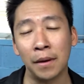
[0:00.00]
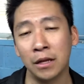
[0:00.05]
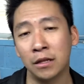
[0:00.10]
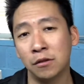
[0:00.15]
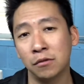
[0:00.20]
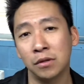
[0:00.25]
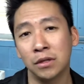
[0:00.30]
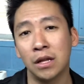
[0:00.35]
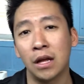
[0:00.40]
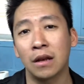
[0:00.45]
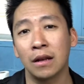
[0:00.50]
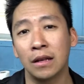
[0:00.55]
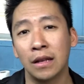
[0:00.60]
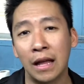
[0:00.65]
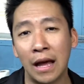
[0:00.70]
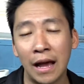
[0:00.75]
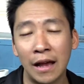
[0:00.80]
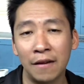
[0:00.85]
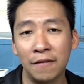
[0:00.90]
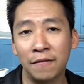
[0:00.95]
I do a lot of
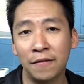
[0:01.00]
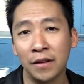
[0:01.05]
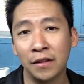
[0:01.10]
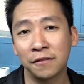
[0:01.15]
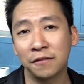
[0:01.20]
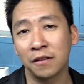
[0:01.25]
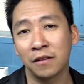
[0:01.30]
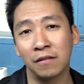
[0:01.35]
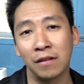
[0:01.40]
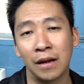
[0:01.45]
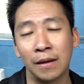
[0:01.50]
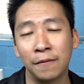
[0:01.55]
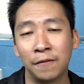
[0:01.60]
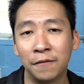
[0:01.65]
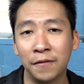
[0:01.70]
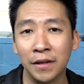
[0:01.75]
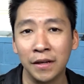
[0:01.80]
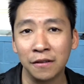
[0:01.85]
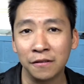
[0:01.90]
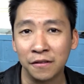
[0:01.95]
live Instagram
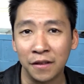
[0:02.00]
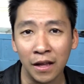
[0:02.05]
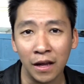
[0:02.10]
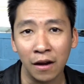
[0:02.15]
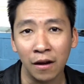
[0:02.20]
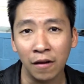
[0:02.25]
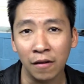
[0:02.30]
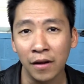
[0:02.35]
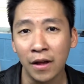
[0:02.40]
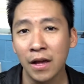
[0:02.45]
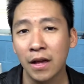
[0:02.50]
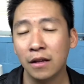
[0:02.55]
feeds there.